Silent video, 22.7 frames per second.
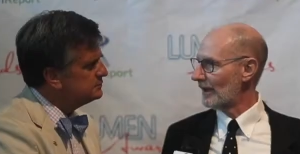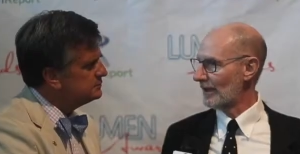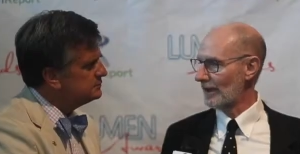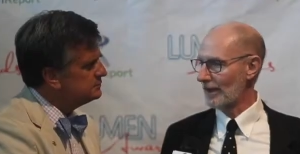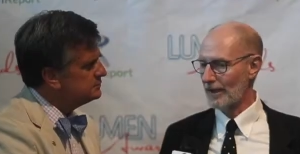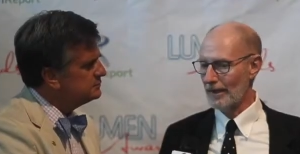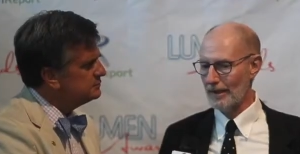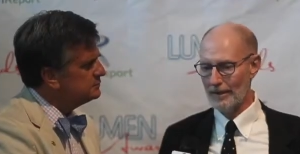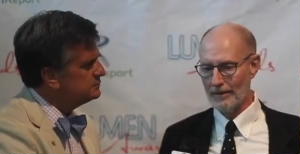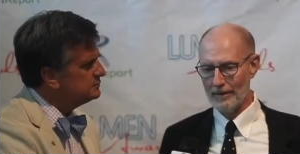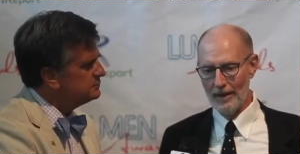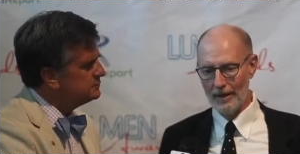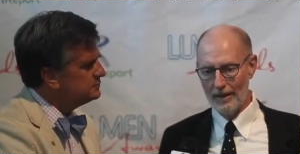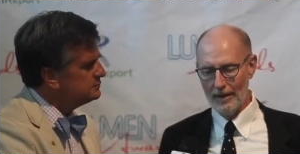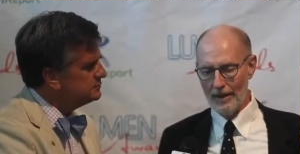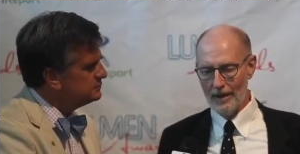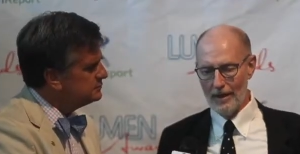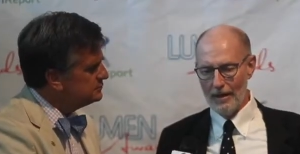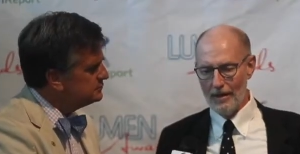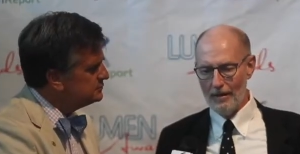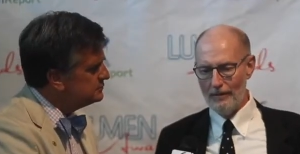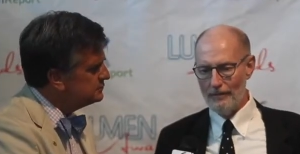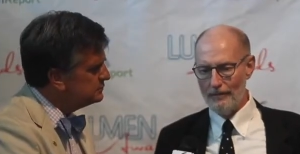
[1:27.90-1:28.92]
Speaker 1: uh,
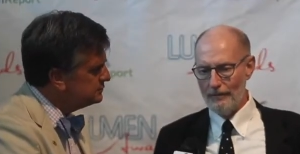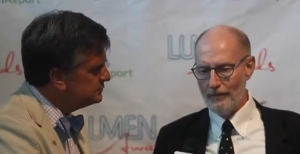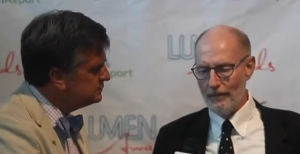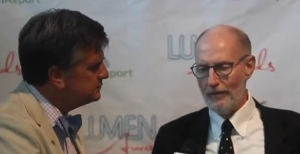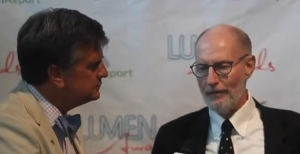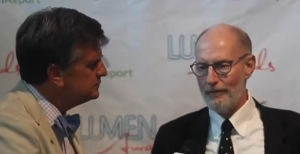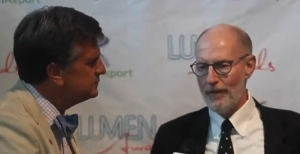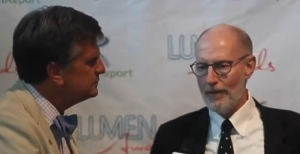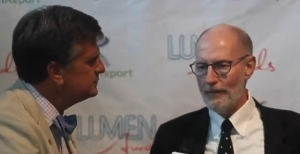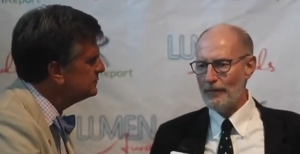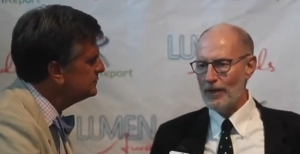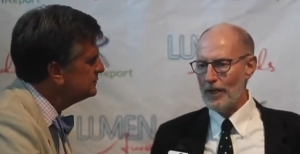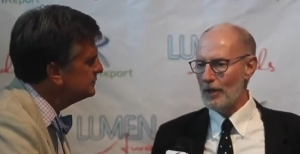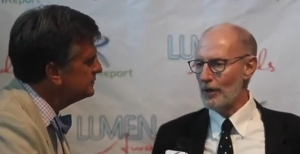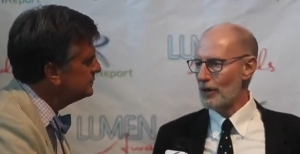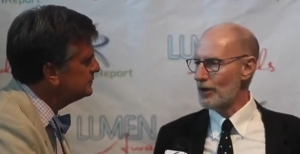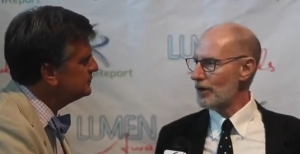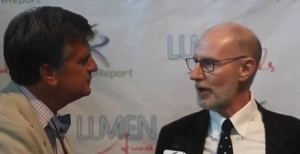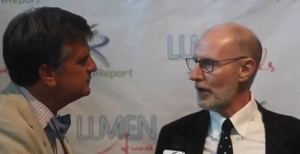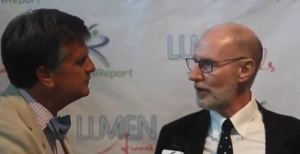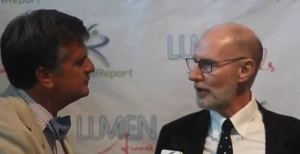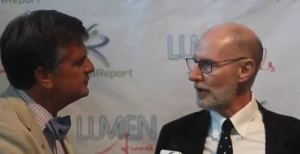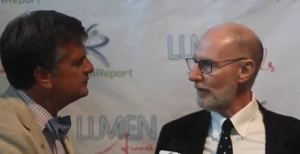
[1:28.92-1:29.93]
50
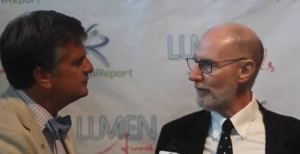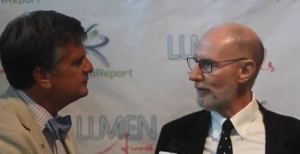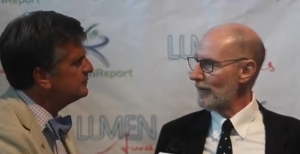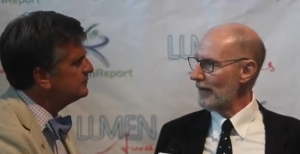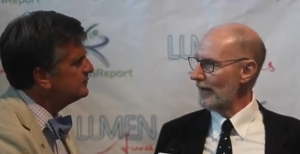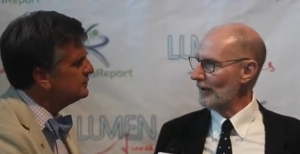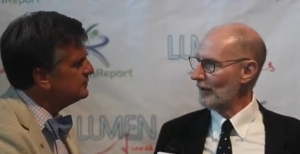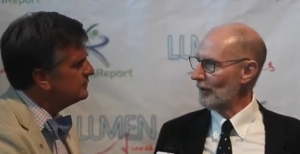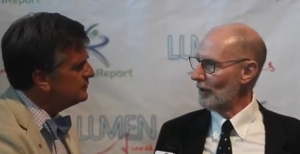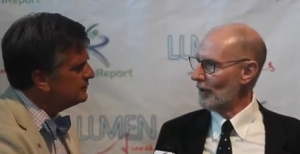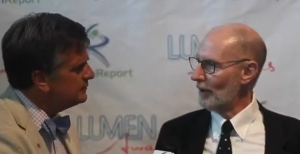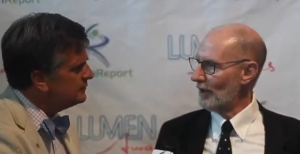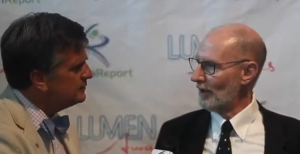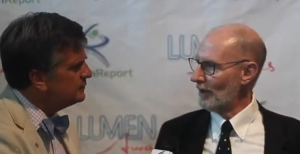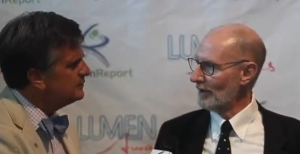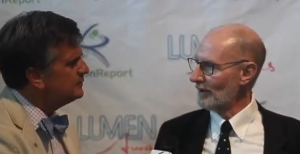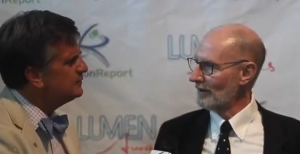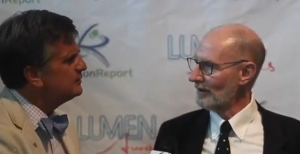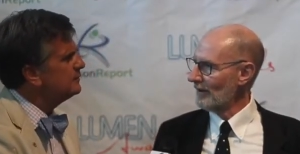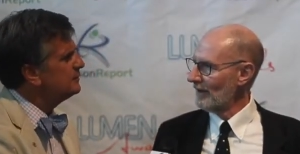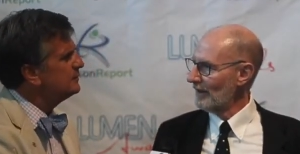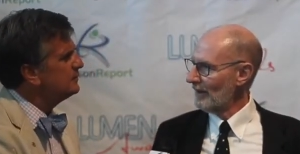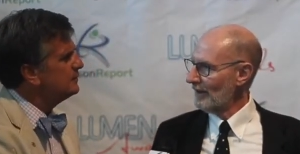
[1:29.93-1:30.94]
or 60 feet
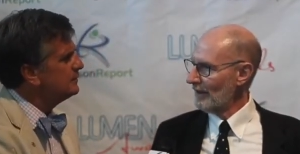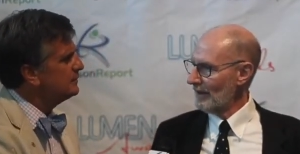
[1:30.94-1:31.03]
long,